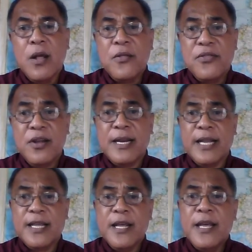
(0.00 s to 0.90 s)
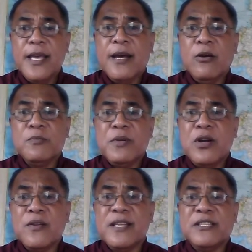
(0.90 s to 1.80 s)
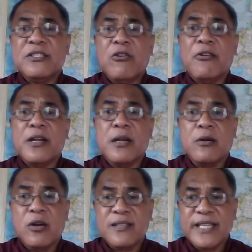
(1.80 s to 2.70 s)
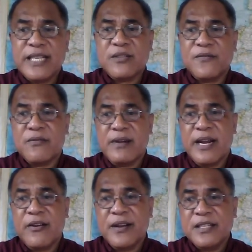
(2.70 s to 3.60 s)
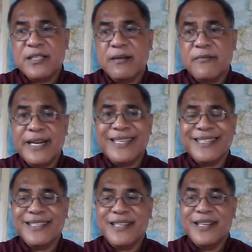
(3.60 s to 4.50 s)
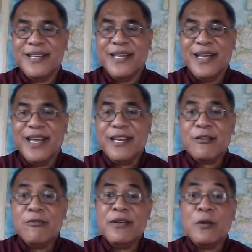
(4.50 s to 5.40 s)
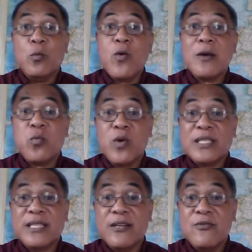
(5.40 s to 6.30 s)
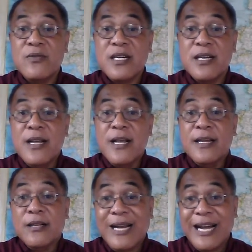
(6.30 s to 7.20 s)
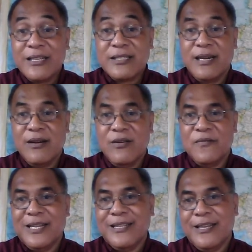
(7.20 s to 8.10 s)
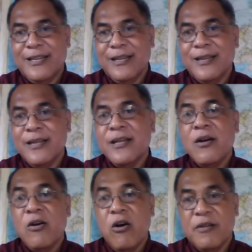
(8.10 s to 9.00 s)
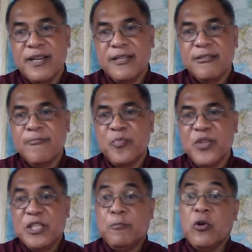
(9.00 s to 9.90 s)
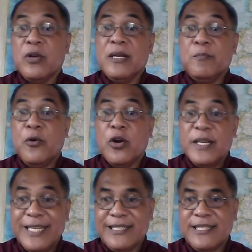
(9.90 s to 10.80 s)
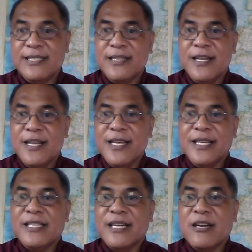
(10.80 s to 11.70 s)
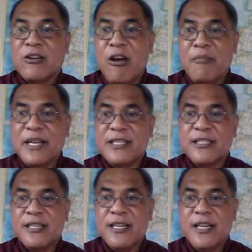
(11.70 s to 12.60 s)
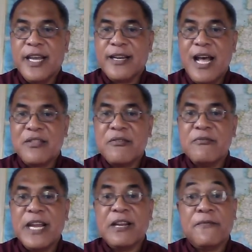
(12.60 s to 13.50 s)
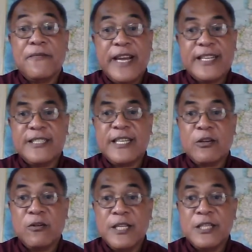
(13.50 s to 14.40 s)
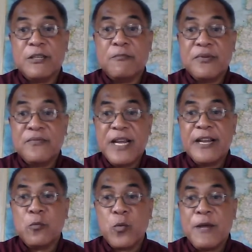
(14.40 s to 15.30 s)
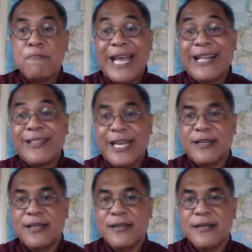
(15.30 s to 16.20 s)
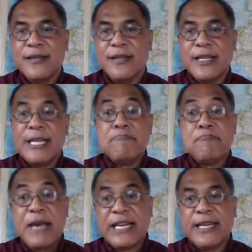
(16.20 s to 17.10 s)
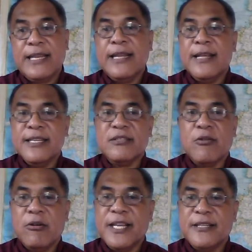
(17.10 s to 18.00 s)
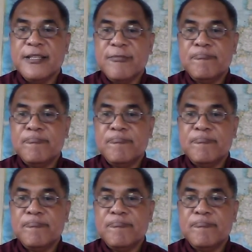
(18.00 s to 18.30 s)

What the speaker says: Thirdly, he goes beyond the historical context of the original writing, including what was the local culture of the intended audience, its politics, its economics, and other related factors and conditions prevalent way back then that impacted this audience.